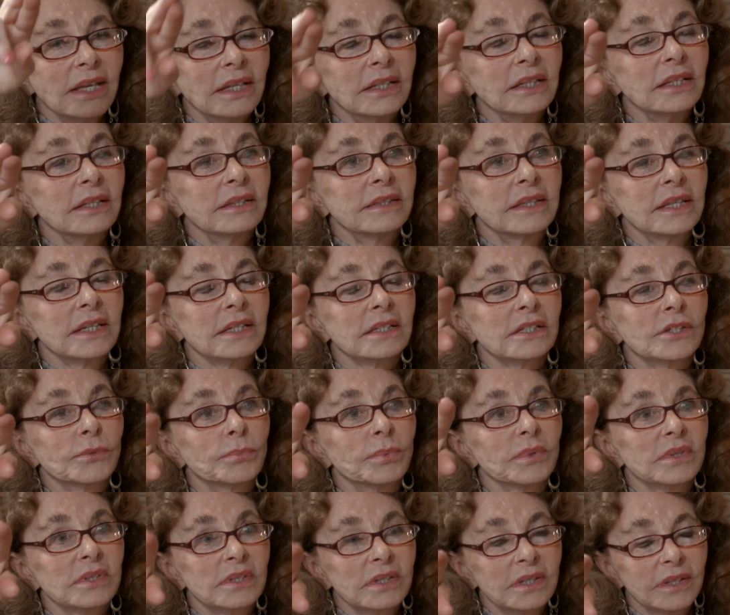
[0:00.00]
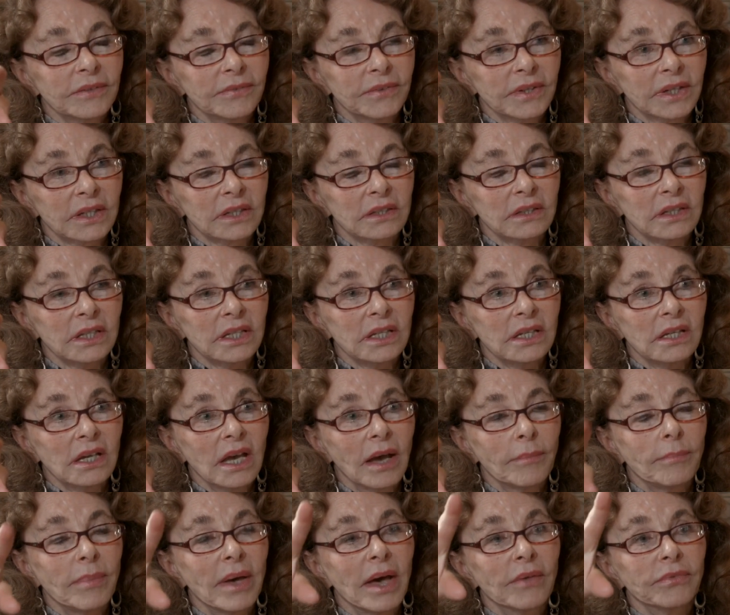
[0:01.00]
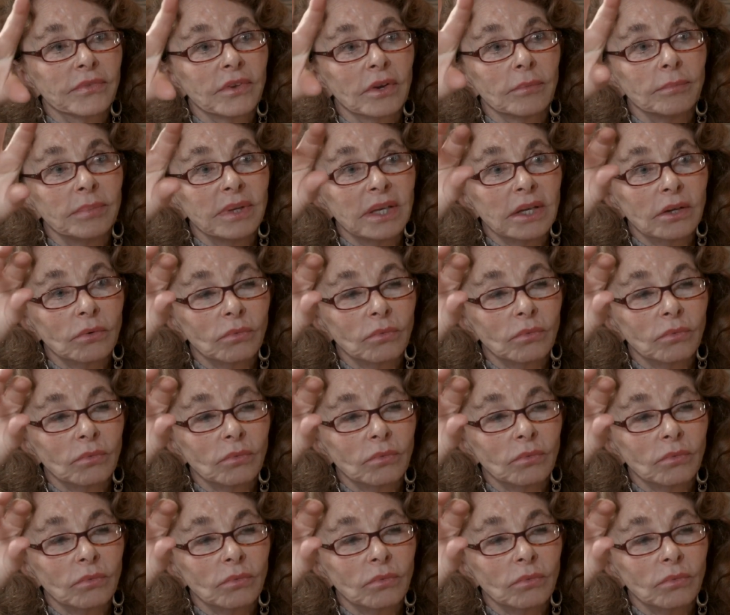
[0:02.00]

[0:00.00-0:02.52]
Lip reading: anything specifically about there being